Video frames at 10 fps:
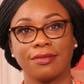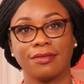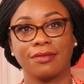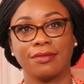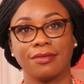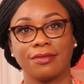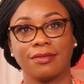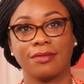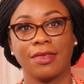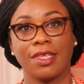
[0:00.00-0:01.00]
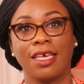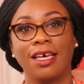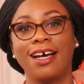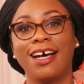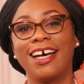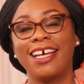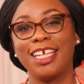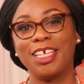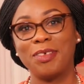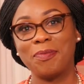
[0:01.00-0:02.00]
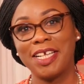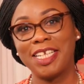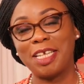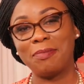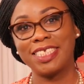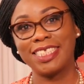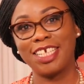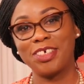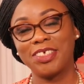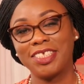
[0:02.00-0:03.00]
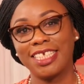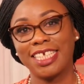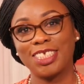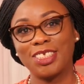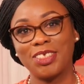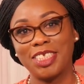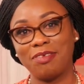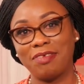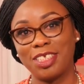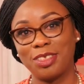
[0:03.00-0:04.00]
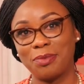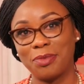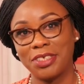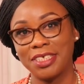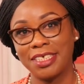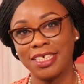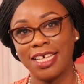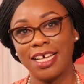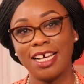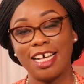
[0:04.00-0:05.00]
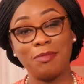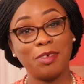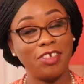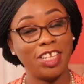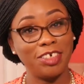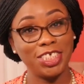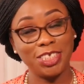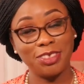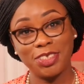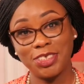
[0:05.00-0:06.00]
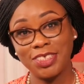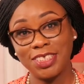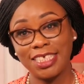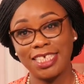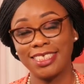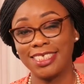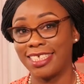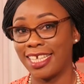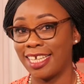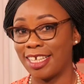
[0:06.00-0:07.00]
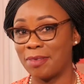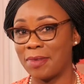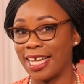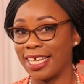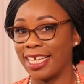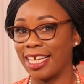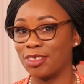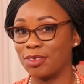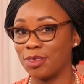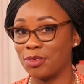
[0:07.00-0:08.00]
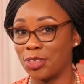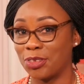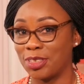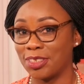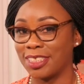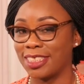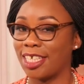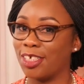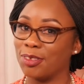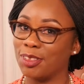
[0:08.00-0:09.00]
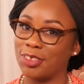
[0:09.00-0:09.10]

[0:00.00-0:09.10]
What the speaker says: Keep on chasing that sunlight. You can flourish if you do try. Blossom, let them see you in your new shine. Shine like gold.